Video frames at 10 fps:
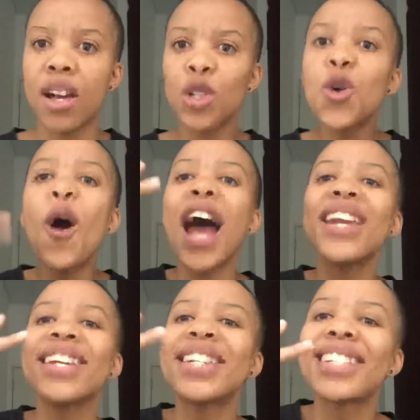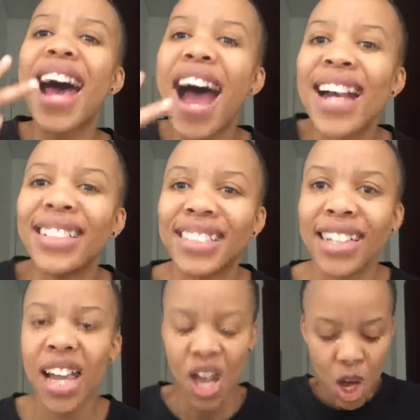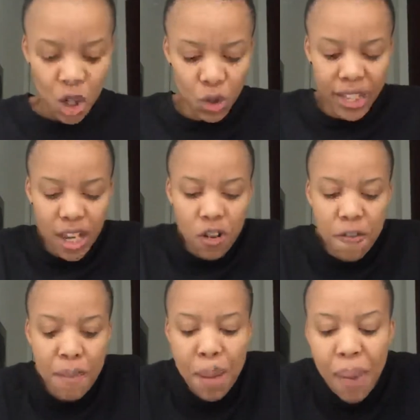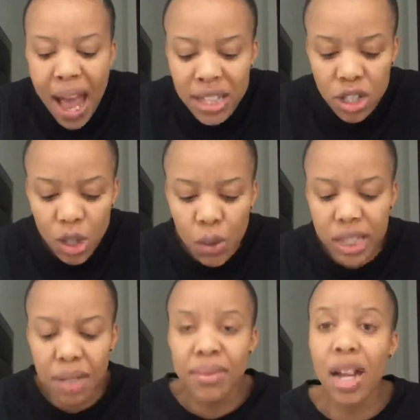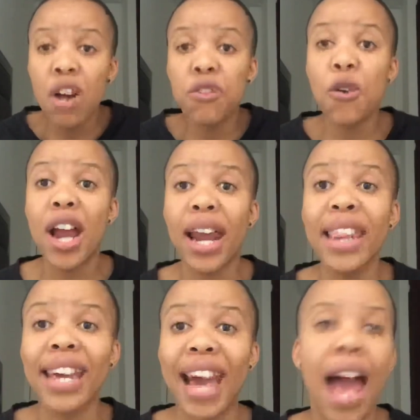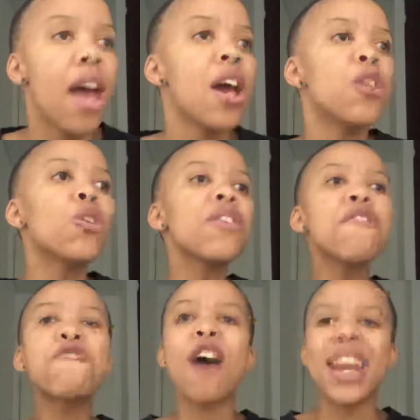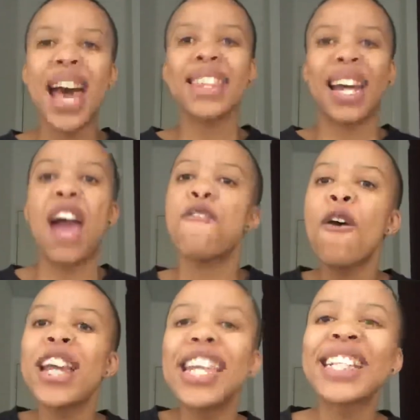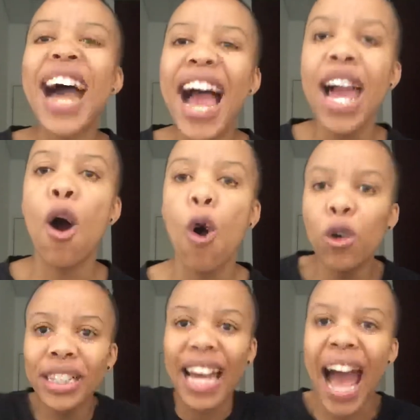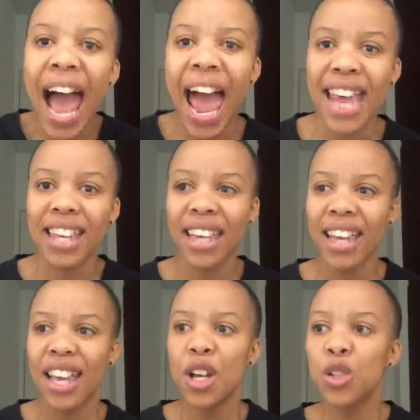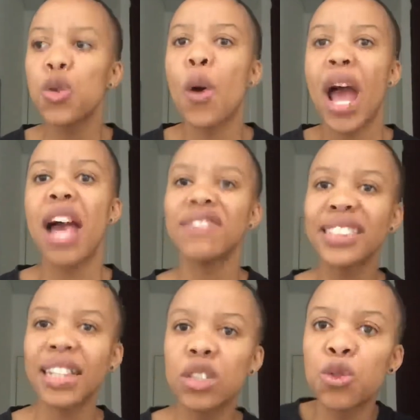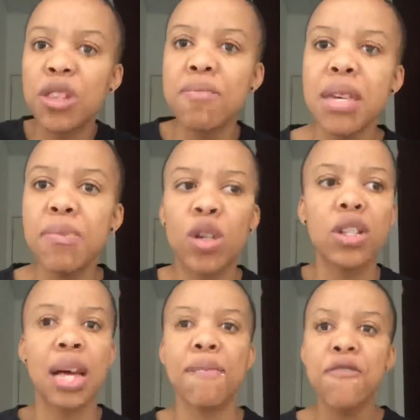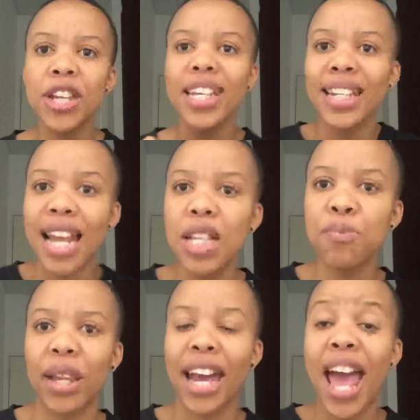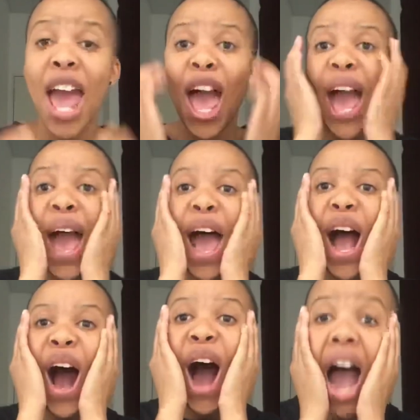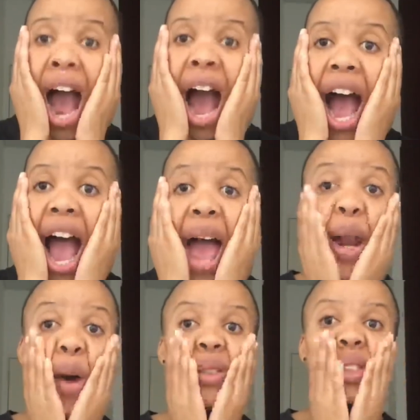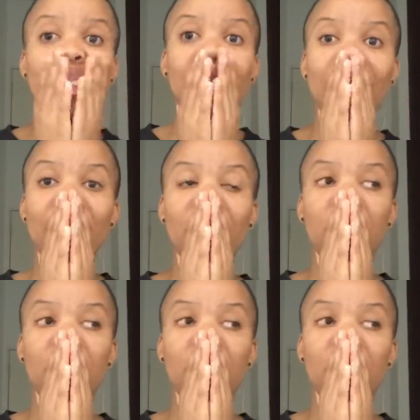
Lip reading: 200 rand to take off my pants, lower them down for another guy, not even for another guy, for an entire whole guy to have sex with me because I'm freaking lesbian. And I was there like,